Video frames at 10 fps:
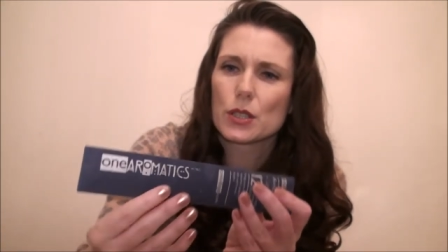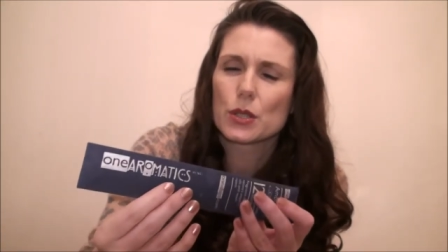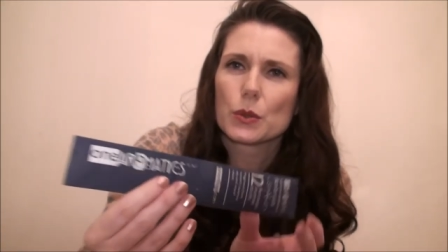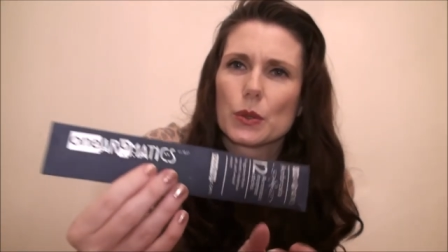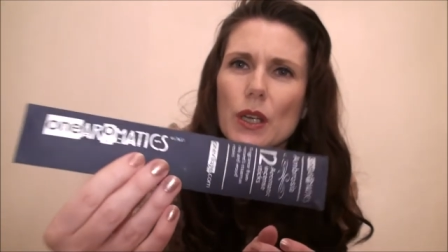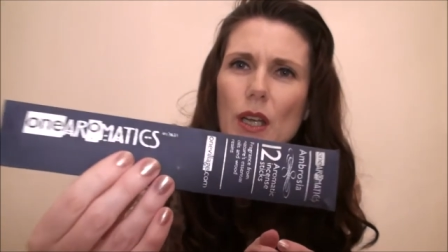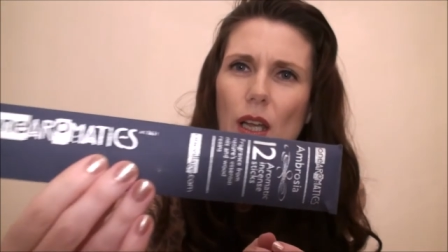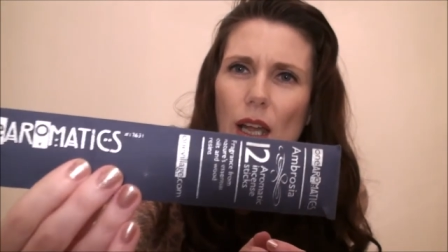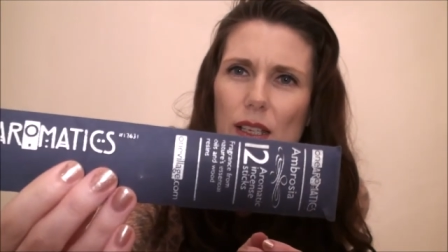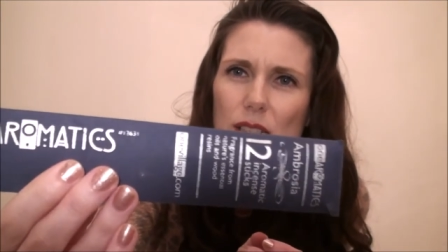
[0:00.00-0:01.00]
So
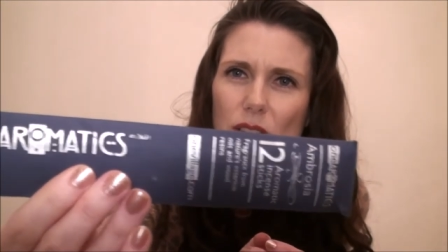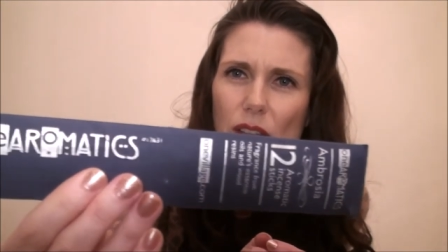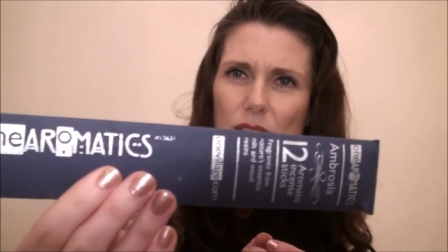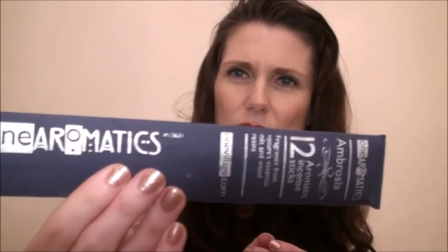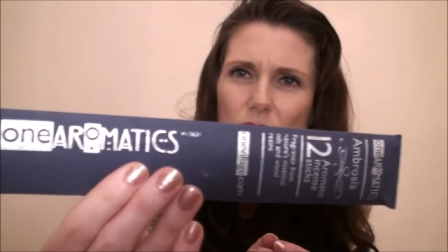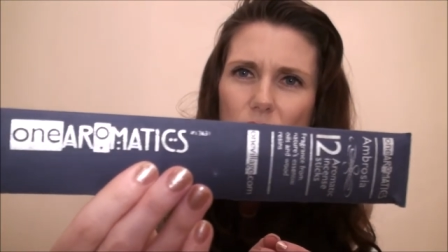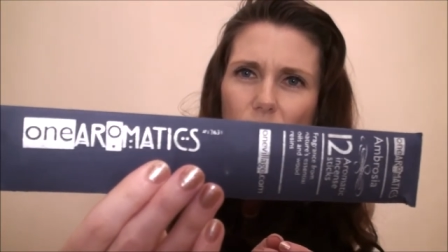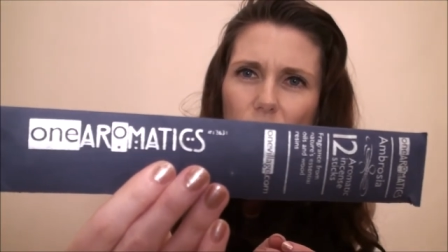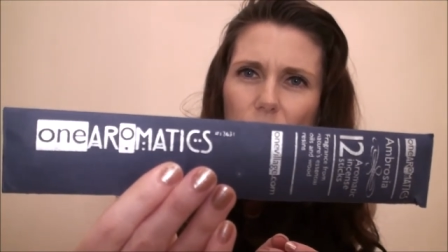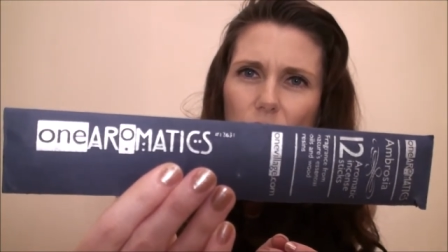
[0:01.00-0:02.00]
it's this
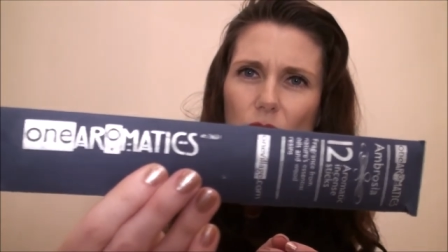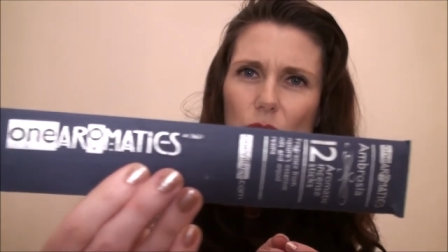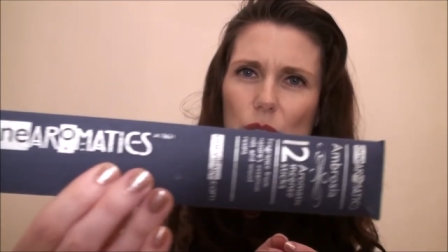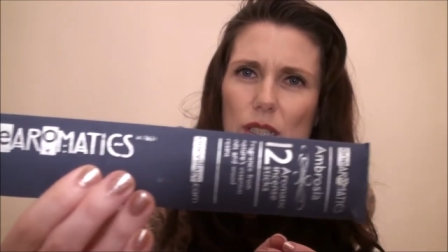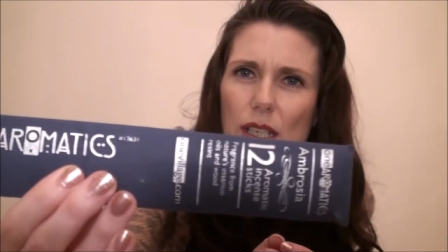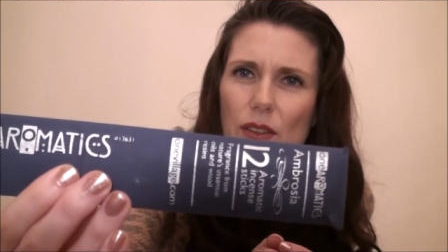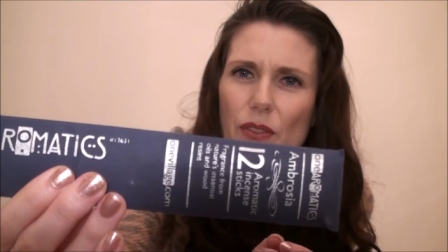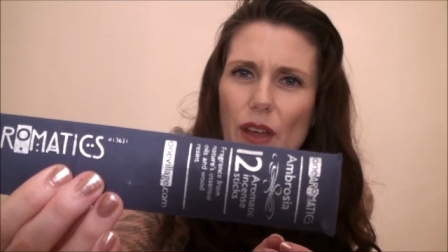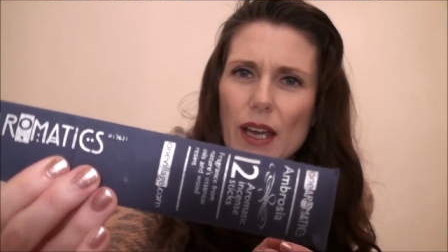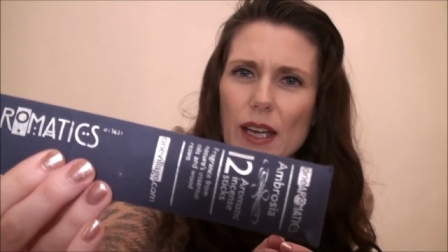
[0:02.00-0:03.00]
here, it looks like
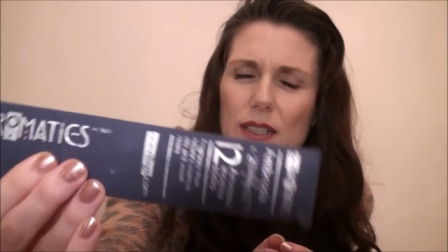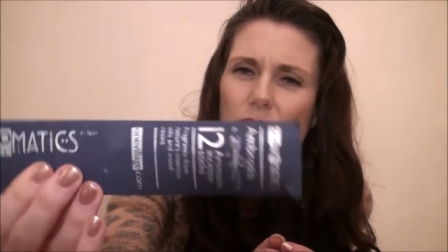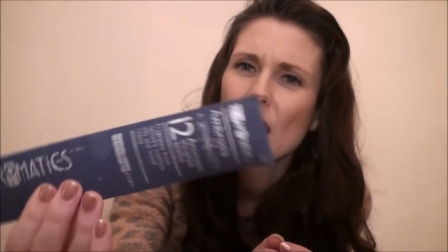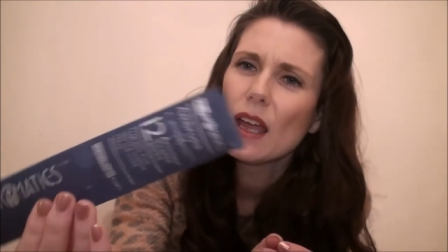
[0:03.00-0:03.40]
that.